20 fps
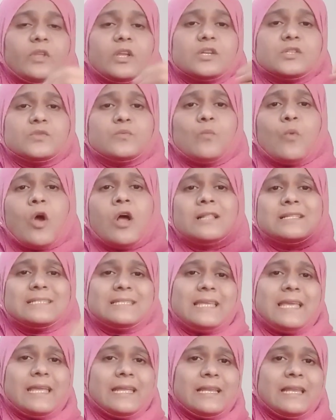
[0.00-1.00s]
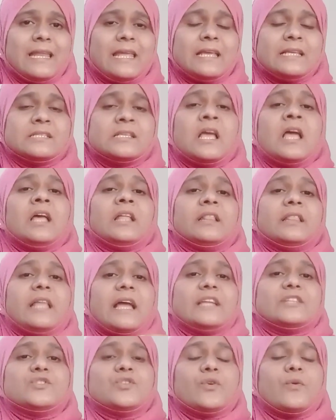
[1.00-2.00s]
small techniques
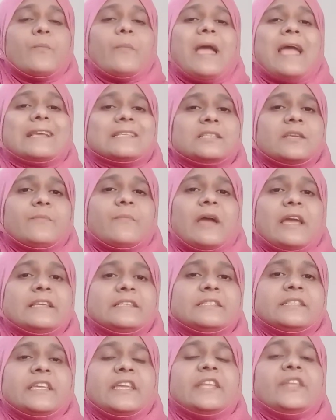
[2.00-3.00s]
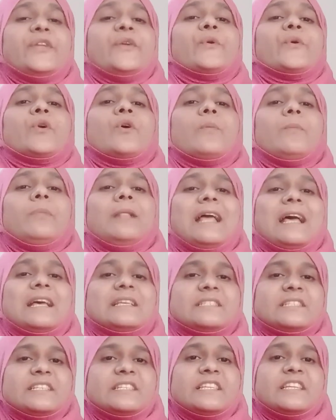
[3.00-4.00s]
that to maximize the
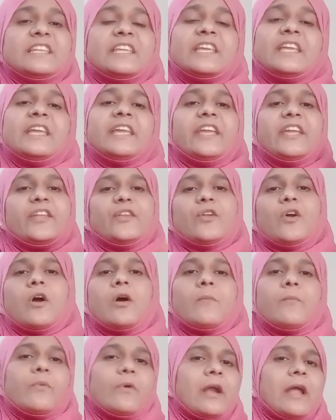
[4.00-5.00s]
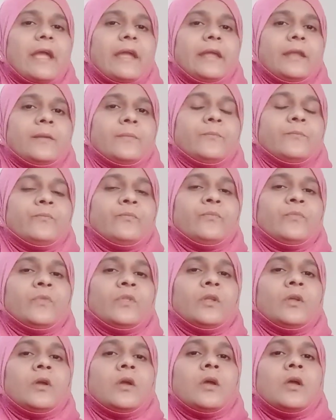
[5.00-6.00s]
neuroplasticity in our brain.
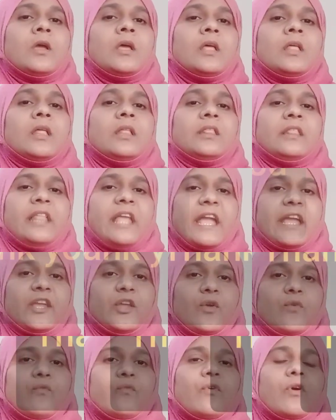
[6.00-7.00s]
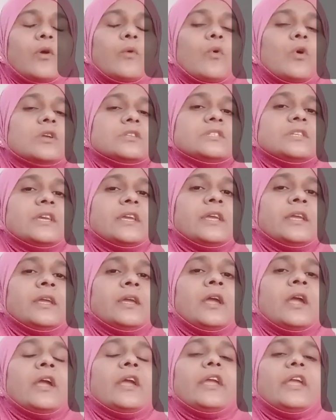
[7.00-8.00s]
Thank you for watching.
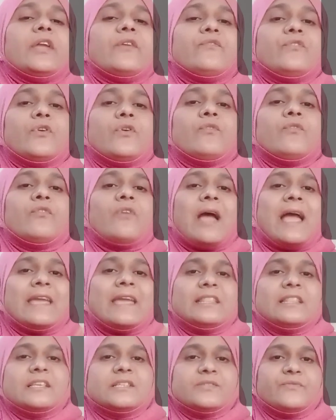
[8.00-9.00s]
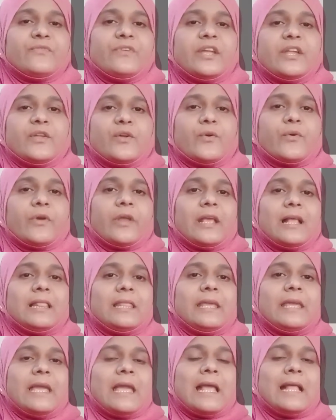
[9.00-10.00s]
If you find this video
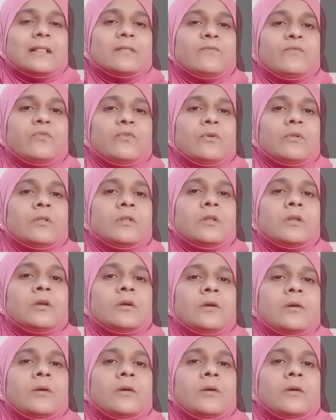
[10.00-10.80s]
really helpful,